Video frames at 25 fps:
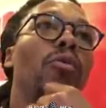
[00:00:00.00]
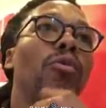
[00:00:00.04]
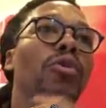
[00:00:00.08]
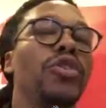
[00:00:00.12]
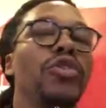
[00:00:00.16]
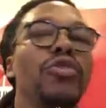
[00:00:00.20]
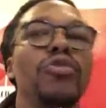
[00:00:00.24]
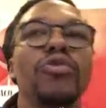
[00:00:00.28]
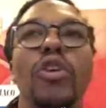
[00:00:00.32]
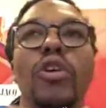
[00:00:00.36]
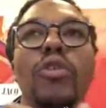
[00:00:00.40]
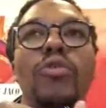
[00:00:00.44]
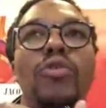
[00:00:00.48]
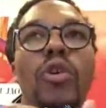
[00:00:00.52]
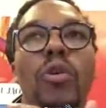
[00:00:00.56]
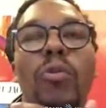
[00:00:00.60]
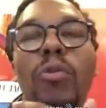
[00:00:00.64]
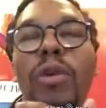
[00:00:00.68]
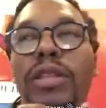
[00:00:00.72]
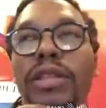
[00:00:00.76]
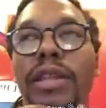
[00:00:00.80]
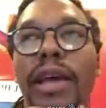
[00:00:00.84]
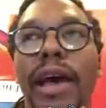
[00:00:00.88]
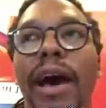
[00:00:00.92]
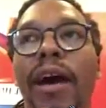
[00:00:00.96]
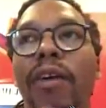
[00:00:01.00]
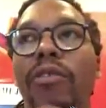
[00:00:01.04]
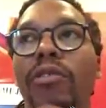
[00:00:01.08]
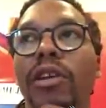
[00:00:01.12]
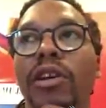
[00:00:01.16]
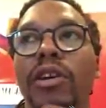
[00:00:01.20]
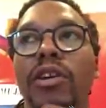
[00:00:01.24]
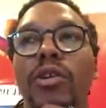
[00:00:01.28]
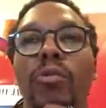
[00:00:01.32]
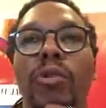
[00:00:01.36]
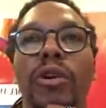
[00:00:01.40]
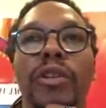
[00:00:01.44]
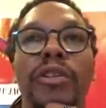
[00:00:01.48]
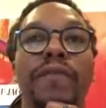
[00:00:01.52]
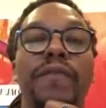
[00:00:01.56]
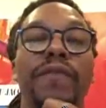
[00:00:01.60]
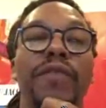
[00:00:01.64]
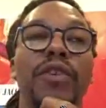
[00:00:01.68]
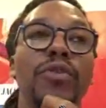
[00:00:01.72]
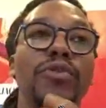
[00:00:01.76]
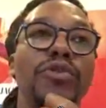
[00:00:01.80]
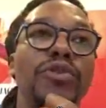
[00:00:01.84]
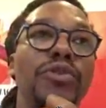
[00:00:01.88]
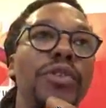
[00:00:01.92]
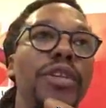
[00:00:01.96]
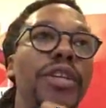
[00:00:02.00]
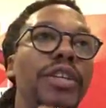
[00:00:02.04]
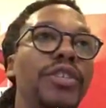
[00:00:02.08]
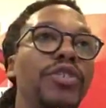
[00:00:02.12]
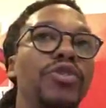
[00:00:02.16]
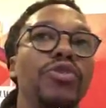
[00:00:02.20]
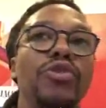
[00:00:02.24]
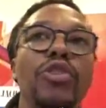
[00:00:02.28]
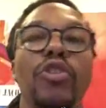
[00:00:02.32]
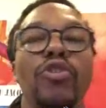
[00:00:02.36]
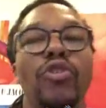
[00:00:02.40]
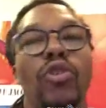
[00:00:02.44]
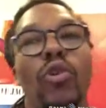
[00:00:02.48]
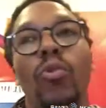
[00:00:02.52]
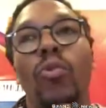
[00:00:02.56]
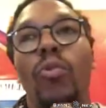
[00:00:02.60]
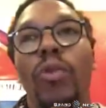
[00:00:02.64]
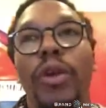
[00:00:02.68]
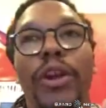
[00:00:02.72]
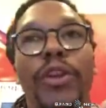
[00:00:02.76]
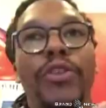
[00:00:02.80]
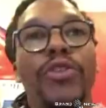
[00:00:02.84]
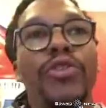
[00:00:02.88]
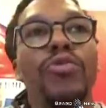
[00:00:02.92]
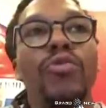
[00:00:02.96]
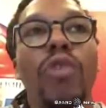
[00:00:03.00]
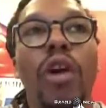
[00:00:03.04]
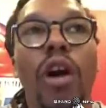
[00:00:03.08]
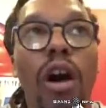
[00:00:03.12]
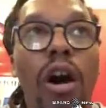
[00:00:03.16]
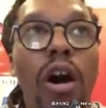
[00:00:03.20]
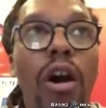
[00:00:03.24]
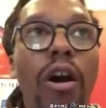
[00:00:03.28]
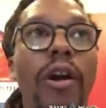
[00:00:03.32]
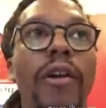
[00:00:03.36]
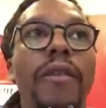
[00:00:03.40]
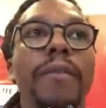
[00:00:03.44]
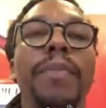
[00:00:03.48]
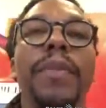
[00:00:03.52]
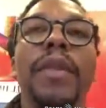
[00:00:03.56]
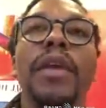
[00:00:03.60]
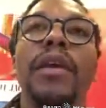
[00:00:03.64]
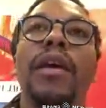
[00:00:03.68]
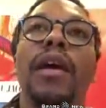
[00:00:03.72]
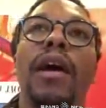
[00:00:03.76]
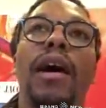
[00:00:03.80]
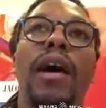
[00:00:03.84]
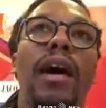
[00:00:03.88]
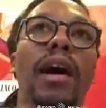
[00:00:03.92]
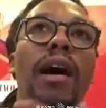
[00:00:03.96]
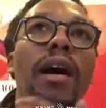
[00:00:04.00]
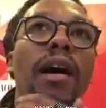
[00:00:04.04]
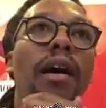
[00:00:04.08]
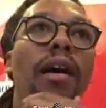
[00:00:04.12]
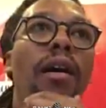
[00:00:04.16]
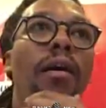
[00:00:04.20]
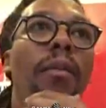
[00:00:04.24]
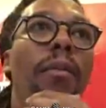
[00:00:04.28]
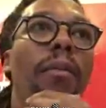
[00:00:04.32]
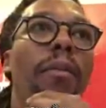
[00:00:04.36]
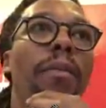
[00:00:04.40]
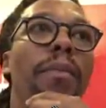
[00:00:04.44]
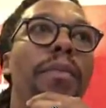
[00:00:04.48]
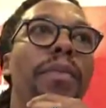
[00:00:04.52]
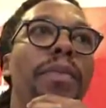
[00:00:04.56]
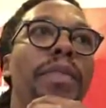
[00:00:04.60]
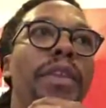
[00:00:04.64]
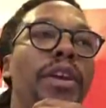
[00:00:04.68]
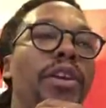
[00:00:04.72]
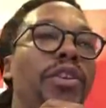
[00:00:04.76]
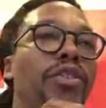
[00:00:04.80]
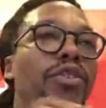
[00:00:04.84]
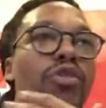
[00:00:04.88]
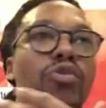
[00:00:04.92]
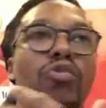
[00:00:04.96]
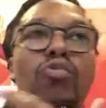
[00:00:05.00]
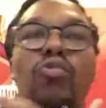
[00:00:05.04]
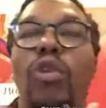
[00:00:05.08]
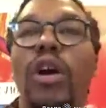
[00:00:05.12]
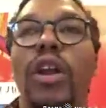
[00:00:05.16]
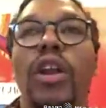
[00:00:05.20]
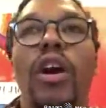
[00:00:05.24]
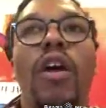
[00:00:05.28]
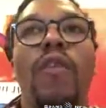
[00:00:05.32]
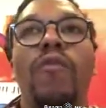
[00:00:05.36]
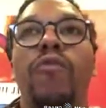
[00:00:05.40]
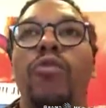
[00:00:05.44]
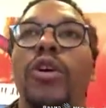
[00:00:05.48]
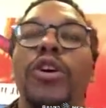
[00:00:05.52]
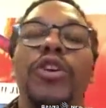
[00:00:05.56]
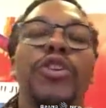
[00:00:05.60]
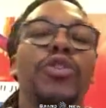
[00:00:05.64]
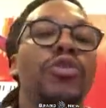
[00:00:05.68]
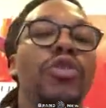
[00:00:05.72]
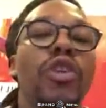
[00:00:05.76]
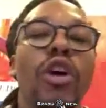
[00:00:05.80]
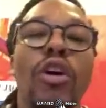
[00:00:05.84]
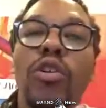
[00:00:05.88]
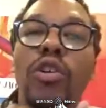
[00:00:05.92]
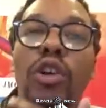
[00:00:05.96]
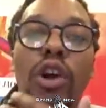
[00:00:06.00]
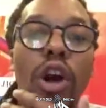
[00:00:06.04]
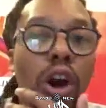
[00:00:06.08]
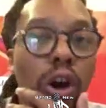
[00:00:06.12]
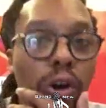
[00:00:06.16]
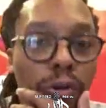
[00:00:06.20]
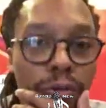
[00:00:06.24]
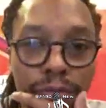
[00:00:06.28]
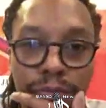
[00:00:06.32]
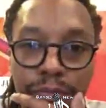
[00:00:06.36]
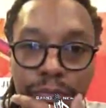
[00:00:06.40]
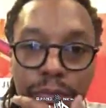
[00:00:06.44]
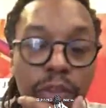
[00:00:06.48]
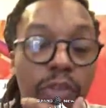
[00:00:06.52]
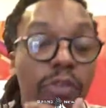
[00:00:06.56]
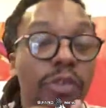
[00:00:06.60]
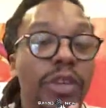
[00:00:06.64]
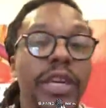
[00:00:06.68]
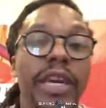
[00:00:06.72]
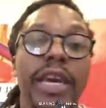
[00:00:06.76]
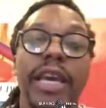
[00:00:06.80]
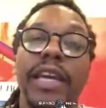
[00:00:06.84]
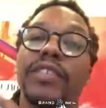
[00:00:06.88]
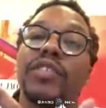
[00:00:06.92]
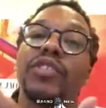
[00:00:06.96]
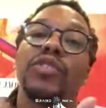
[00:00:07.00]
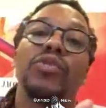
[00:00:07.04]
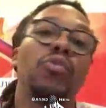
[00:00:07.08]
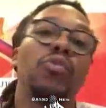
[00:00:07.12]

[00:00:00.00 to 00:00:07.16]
when you don't know what the outlook or what the future is. You don't know where you are. You run off where you're going to go. You can't